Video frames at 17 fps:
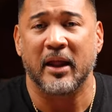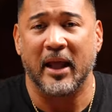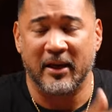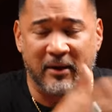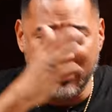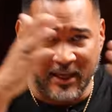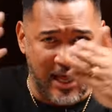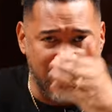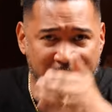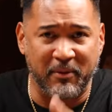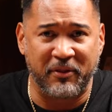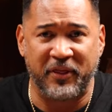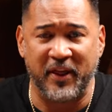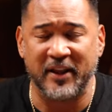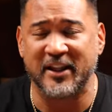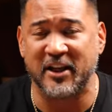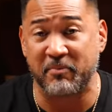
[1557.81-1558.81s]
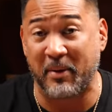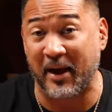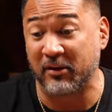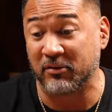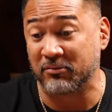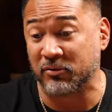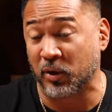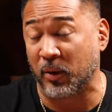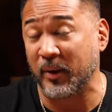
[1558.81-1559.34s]
And a lot of them think that by
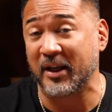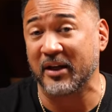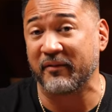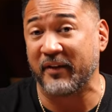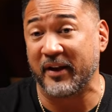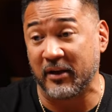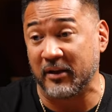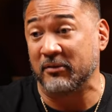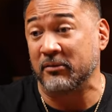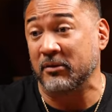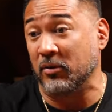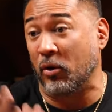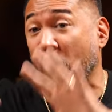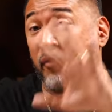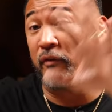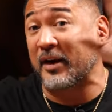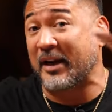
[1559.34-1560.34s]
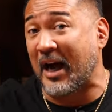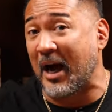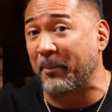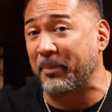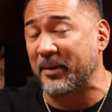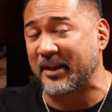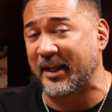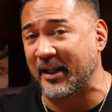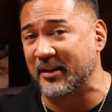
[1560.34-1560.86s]
growing, innovating, and
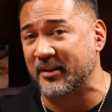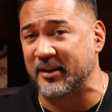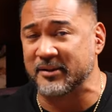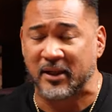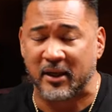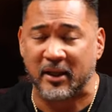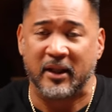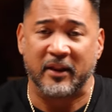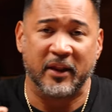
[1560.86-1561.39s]
overcomplicating things,